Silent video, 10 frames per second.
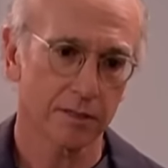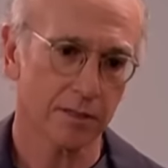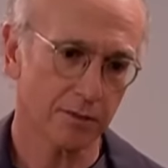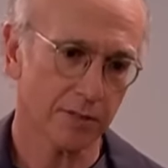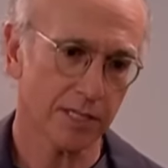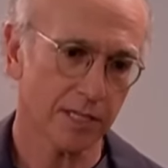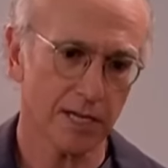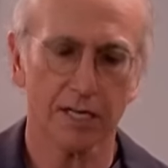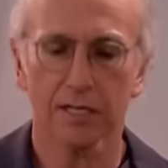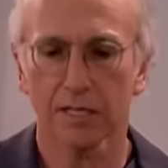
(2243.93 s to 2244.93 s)
you know, when I
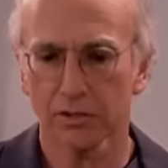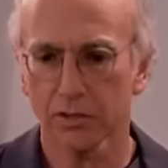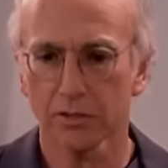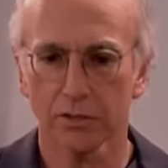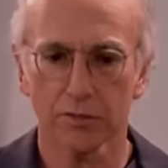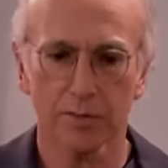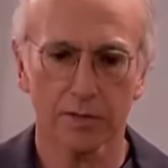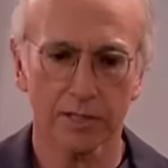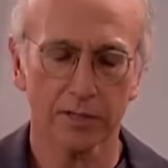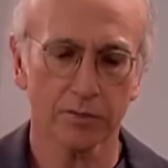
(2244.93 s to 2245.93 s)
got out of college, you don't know
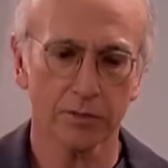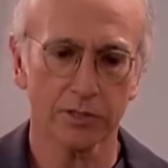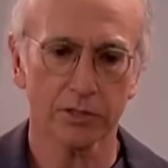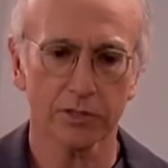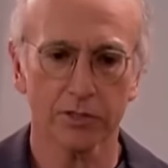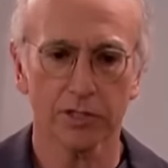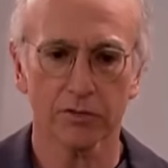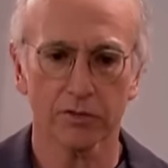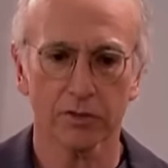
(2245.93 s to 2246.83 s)
about. I didn't really know you then,